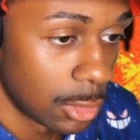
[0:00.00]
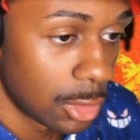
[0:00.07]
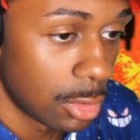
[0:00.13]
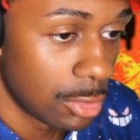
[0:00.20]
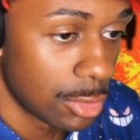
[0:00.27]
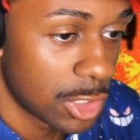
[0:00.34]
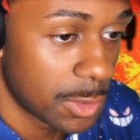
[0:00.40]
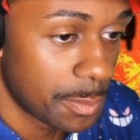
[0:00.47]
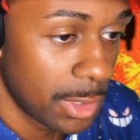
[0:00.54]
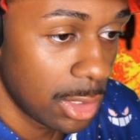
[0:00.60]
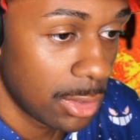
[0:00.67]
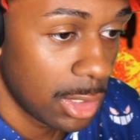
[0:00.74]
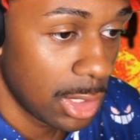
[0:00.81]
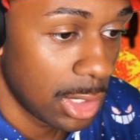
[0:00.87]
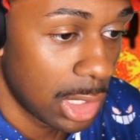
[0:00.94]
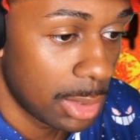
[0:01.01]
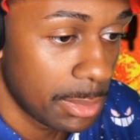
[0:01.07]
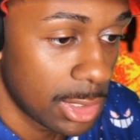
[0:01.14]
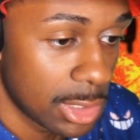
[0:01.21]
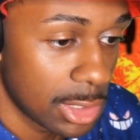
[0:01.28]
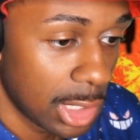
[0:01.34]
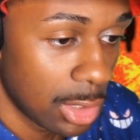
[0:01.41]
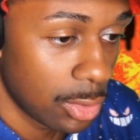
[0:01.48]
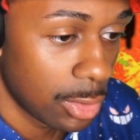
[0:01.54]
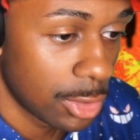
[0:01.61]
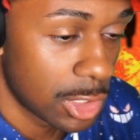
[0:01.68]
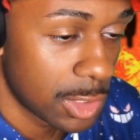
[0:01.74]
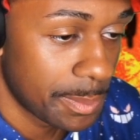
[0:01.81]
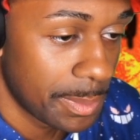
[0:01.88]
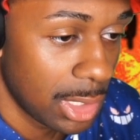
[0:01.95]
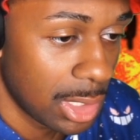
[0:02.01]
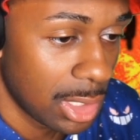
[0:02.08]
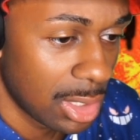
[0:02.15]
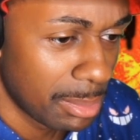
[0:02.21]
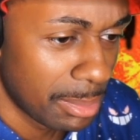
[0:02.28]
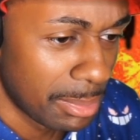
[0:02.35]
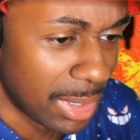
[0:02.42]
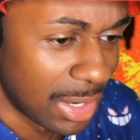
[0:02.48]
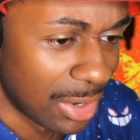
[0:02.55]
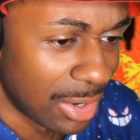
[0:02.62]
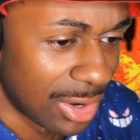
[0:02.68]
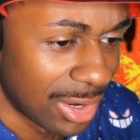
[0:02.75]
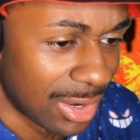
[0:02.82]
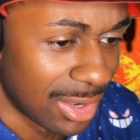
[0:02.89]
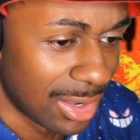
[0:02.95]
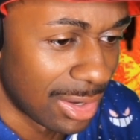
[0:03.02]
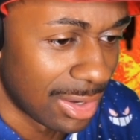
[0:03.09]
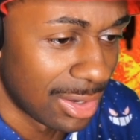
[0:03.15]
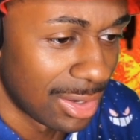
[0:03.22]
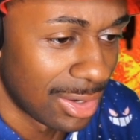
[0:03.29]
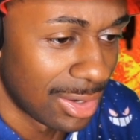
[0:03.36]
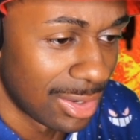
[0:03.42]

Don't speak the enemy's language. Speak American.